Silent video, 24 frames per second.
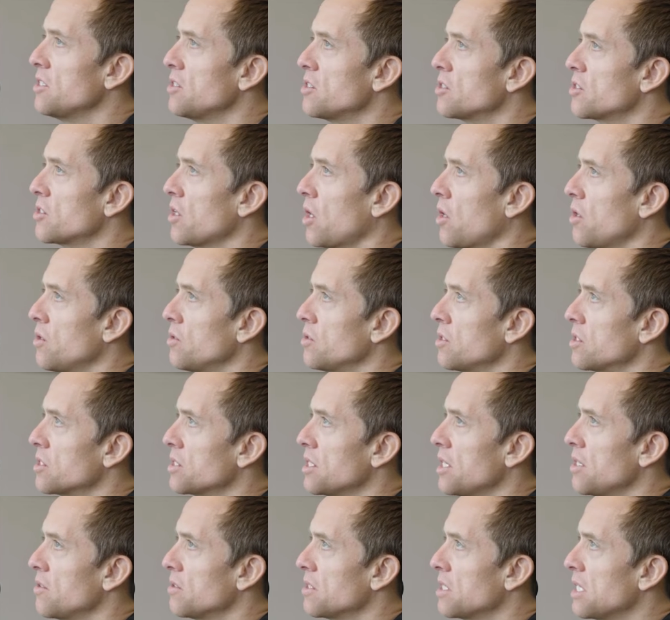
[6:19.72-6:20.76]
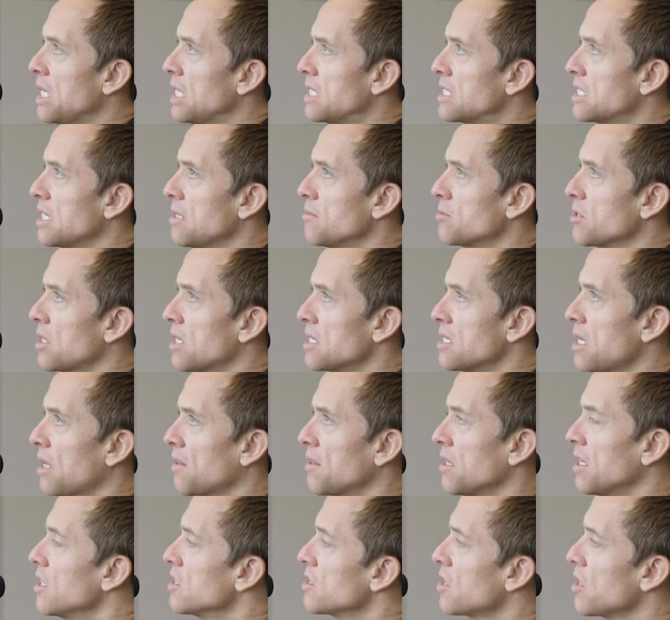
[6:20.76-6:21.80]
into zone, Cassandra, it seems like
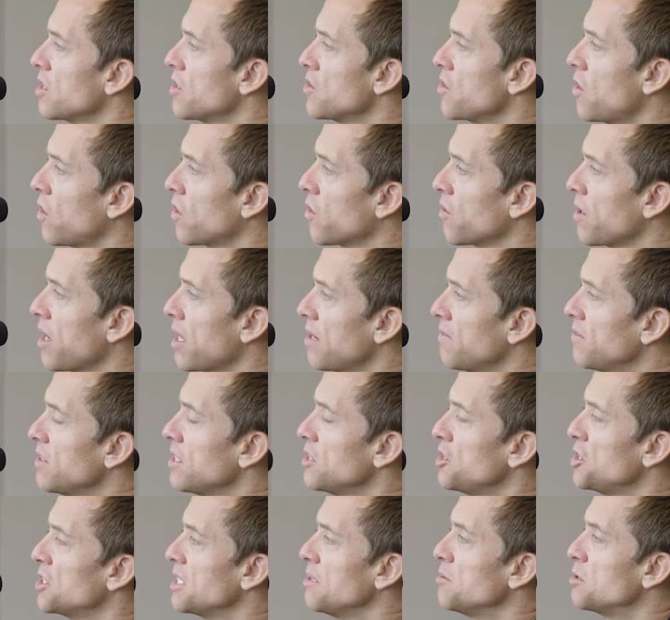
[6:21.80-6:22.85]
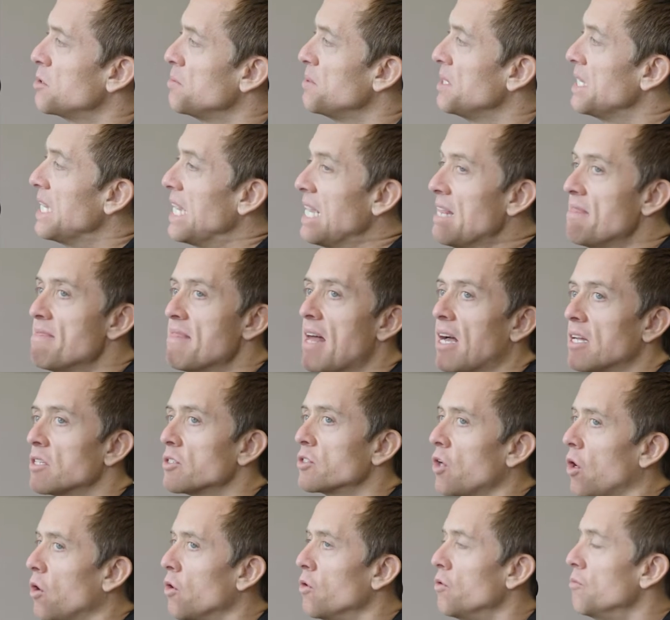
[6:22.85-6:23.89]
nothing is going to knock her out of it, and she seems to be in that
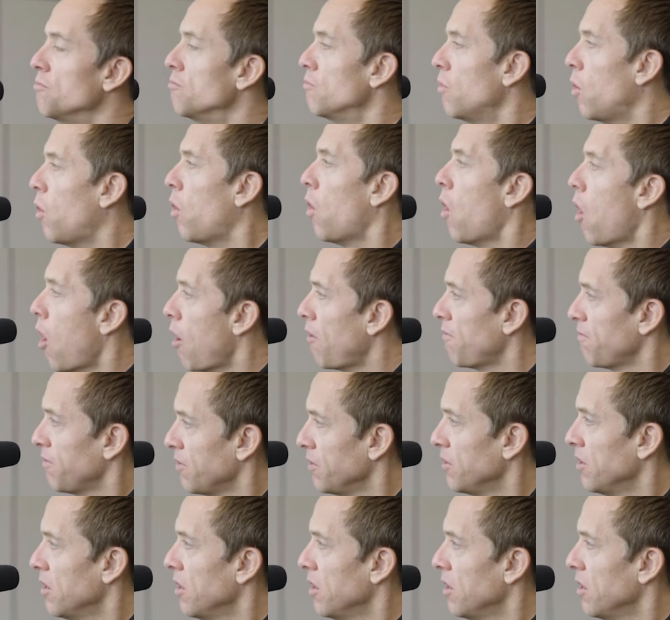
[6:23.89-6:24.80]
zone more often.